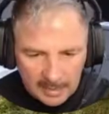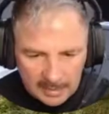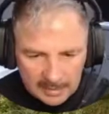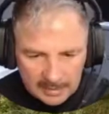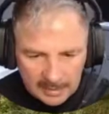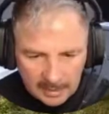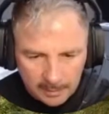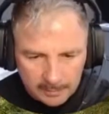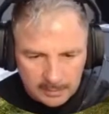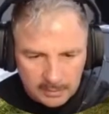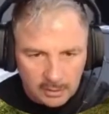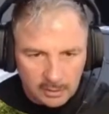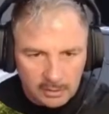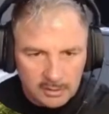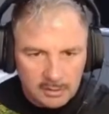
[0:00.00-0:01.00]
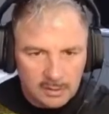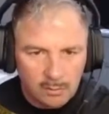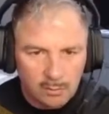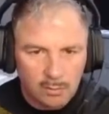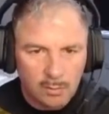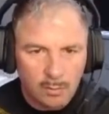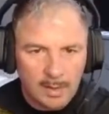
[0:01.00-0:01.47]
yellow inserters
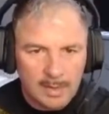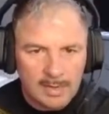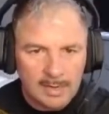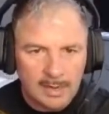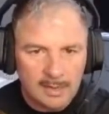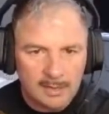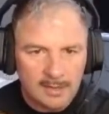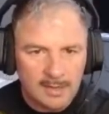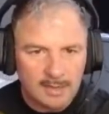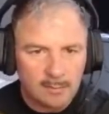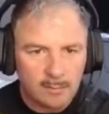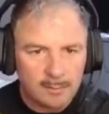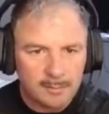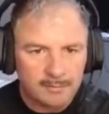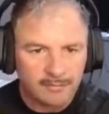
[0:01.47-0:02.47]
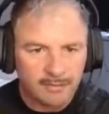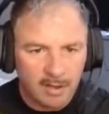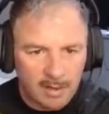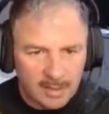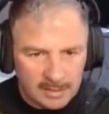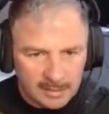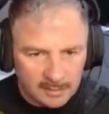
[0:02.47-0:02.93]
all the way, I think will be
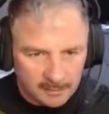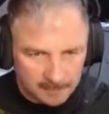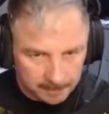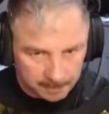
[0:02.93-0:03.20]
fine.